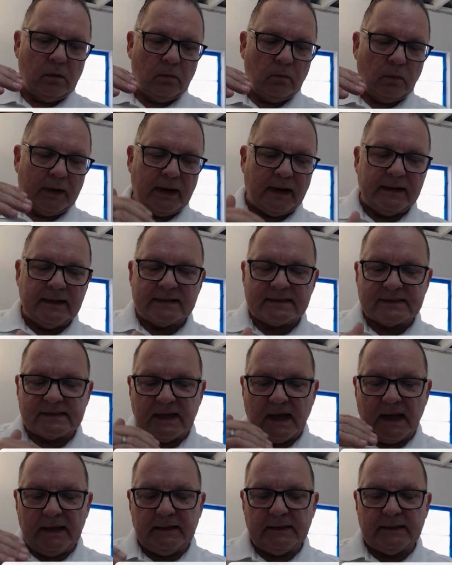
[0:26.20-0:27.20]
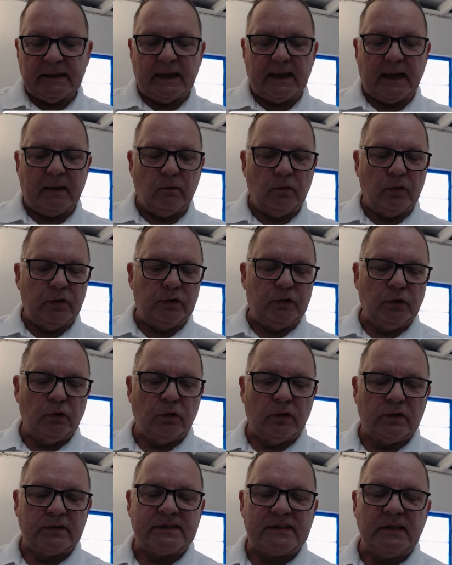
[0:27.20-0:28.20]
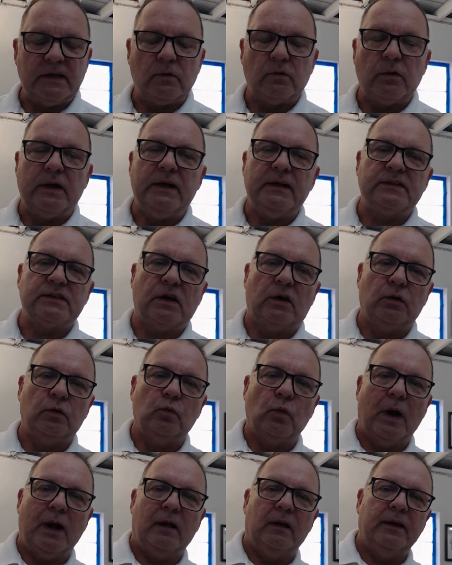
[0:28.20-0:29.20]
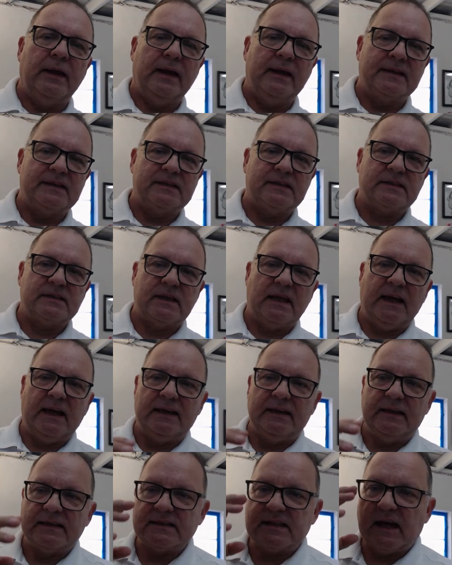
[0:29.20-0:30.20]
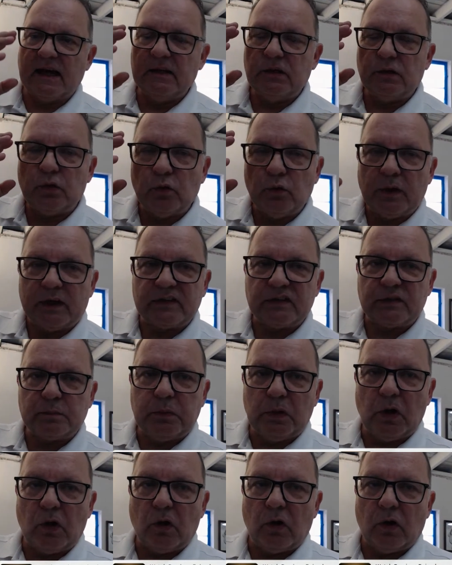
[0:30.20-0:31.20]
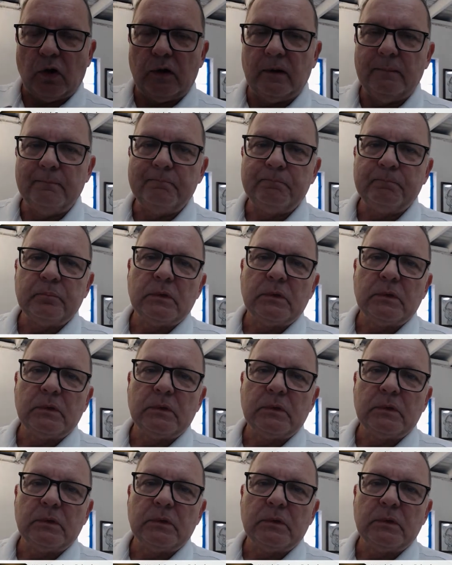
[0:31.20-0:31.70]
when I decide that I would do a series on wellness and decide to explore,